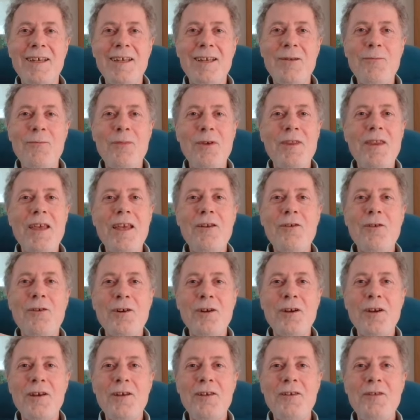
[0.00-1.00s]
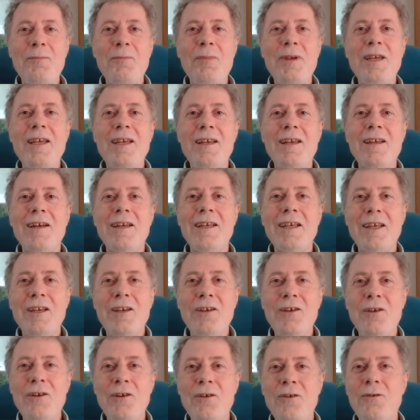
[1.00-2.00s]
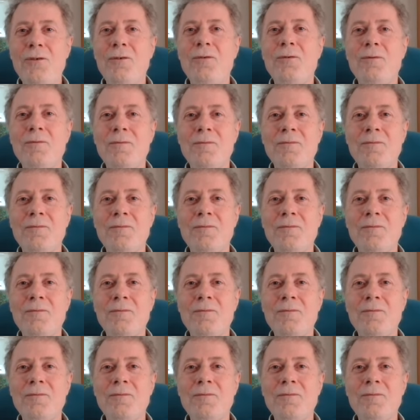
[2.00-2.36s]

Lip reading: but they're not going to be like you.